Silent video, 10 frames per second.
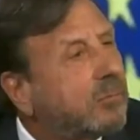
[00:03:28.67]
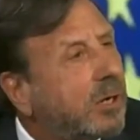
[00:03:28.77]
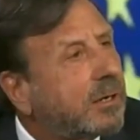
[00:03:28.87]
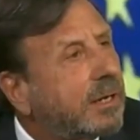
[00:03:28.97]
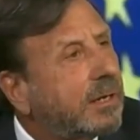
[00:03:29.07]

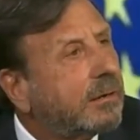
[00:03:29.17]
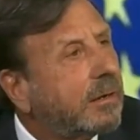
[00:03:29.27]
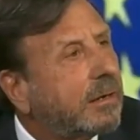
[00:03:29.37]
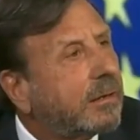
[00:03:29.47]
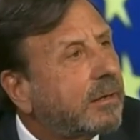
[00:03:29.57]
working
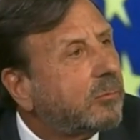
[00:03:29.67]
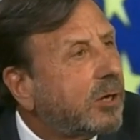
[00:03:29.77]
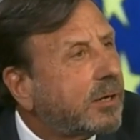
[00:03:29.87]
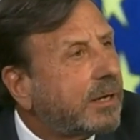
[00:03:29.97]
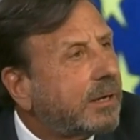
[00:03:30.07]
uh, they're
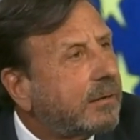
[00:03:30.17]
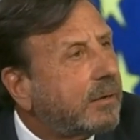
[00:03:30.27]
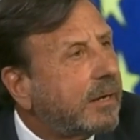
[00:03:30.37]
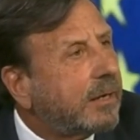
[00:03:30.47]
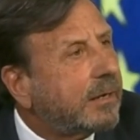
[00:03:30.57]
working
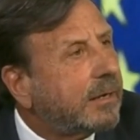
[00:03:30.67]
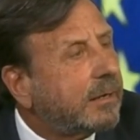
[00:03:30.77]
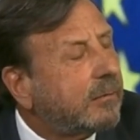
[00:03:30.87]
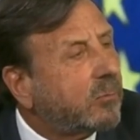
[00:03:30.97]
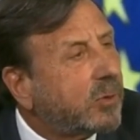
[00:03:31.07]

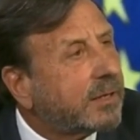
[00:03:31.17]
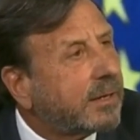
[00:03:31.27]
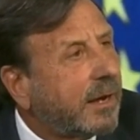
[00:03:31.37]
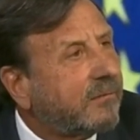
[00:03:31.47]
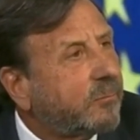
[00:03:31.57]
uh, uh with the
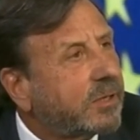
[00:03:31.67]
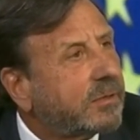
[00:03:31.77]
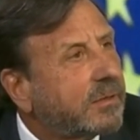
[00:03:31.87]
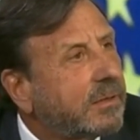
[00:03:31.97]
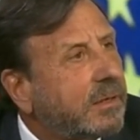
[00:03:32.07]
government.